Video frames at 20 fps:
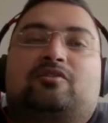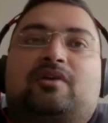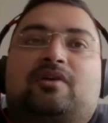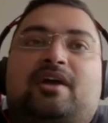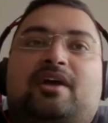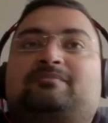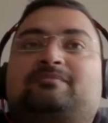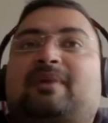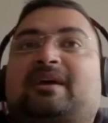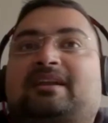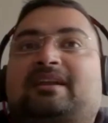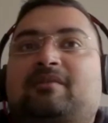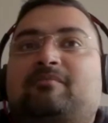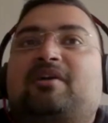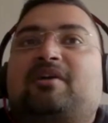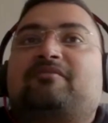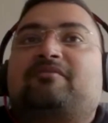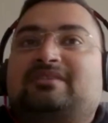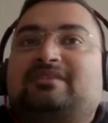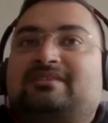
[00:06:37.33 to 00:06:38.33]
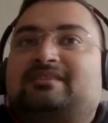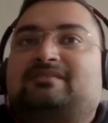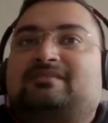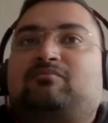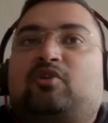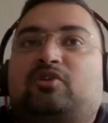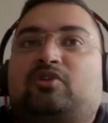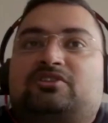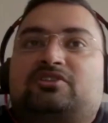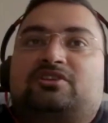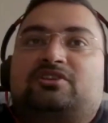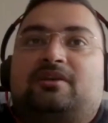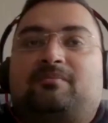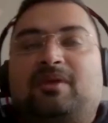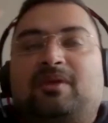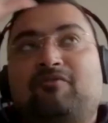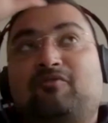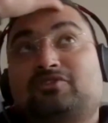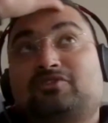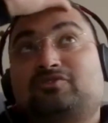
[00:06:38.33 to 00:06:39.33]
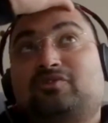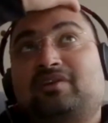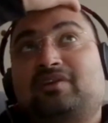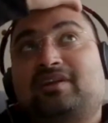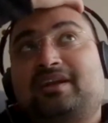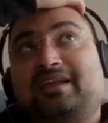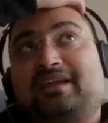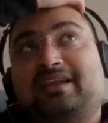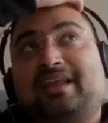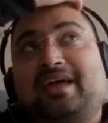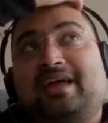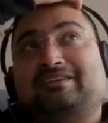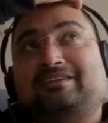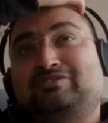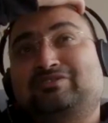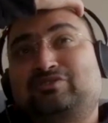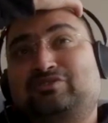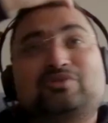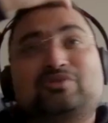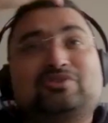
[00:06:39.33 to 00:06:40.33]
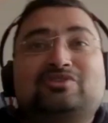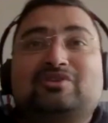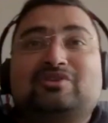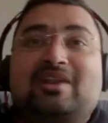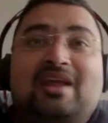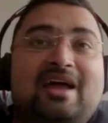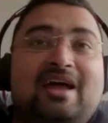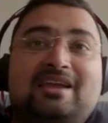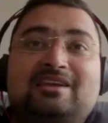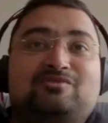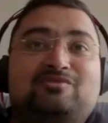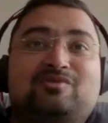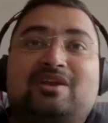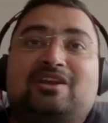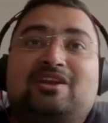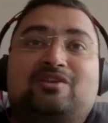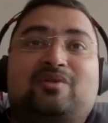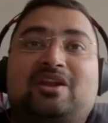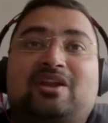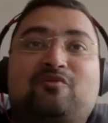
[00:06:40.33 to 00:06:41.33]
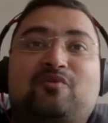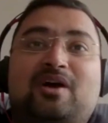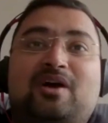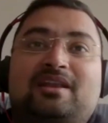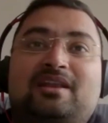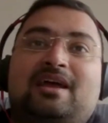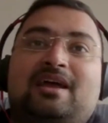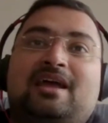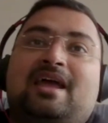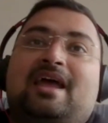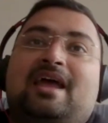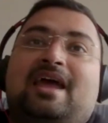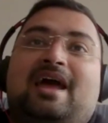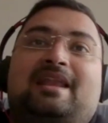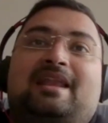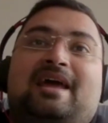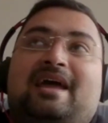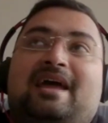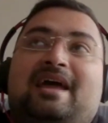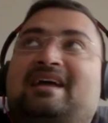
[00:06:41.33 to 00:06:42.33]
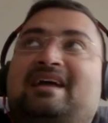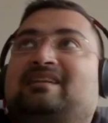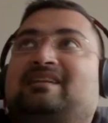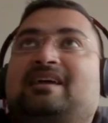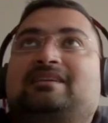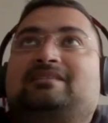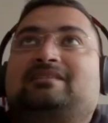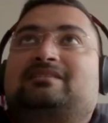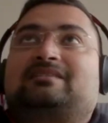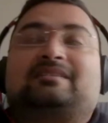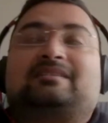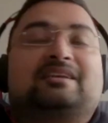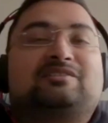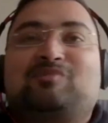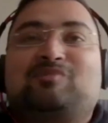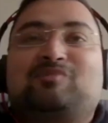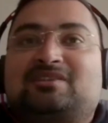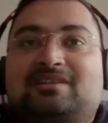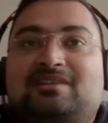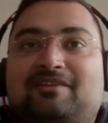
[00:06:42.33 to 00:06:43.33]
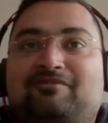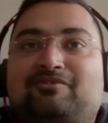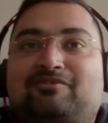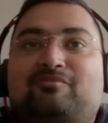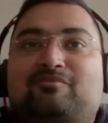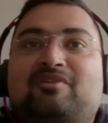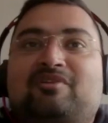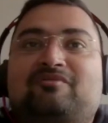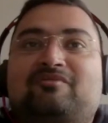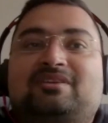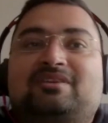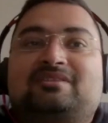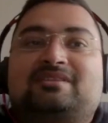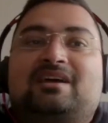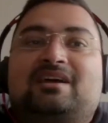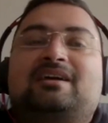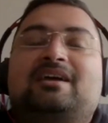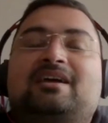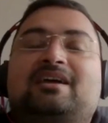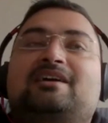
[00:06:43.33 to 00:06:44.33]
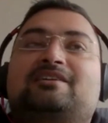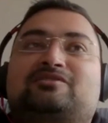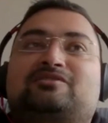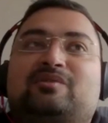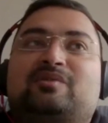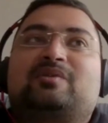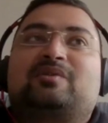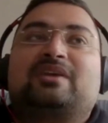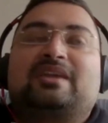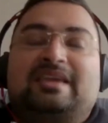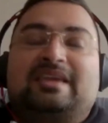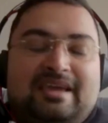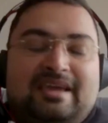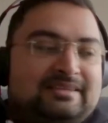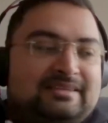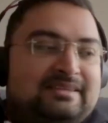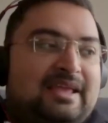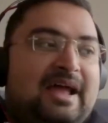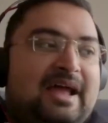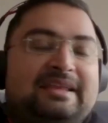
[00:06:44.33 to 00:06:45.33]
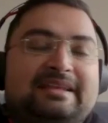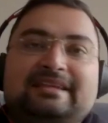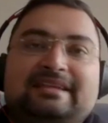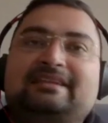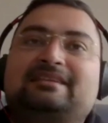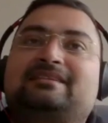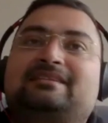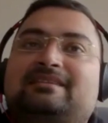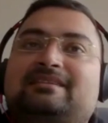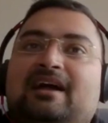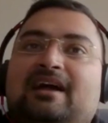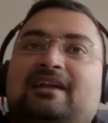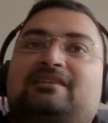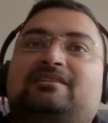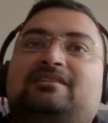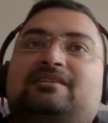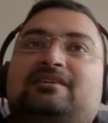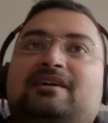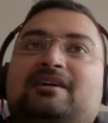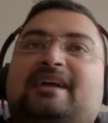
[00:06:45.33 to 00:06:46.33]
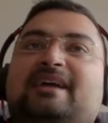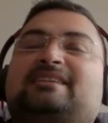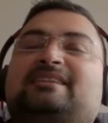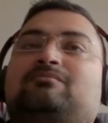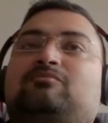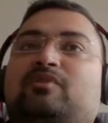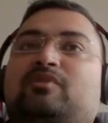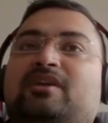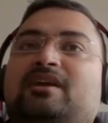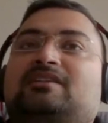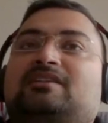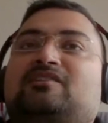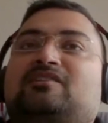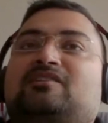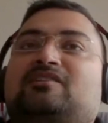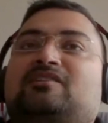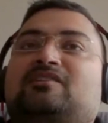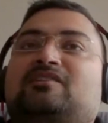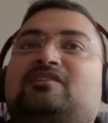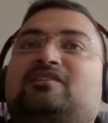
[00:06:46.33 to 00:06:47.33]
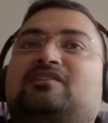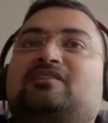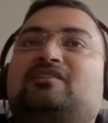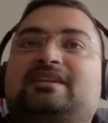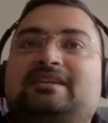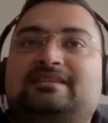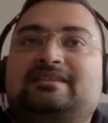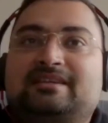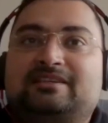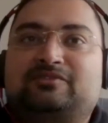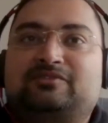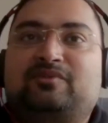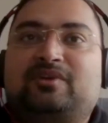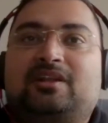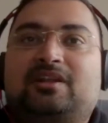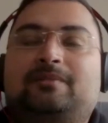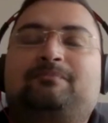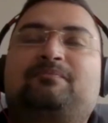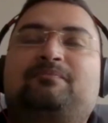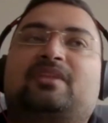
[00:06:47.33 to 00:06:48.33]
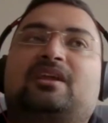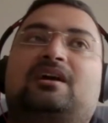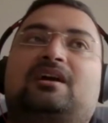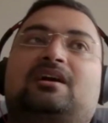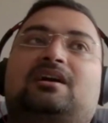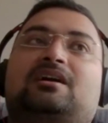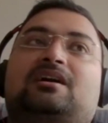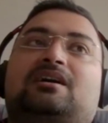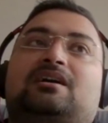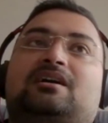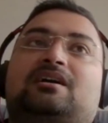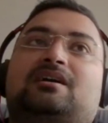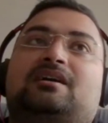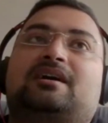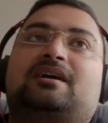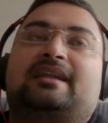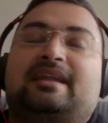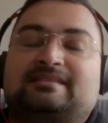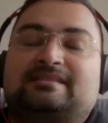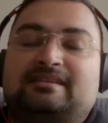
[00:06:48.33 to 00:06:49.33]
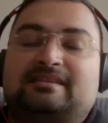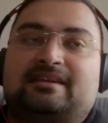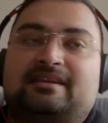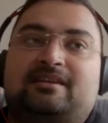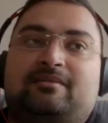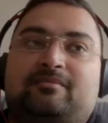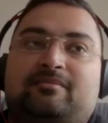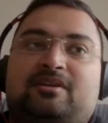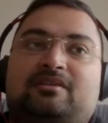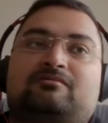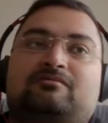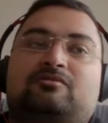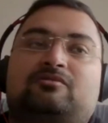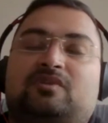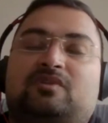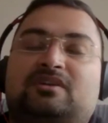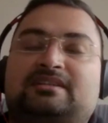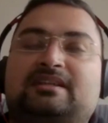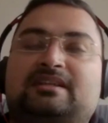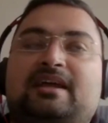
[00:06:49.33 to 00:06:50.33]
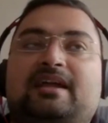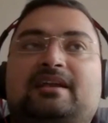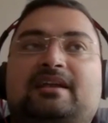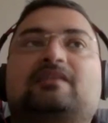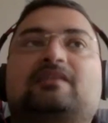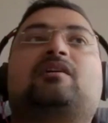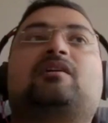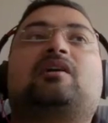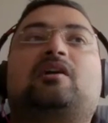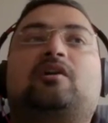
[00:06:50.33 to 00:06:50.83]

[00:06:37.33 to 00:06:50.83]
expecting my visa sponsorship, it was already like June, July 2021, and I had like just 6 months left on my visa. So yes, I did start exploring other opportunities as well. And as I said, I mean, towards the end,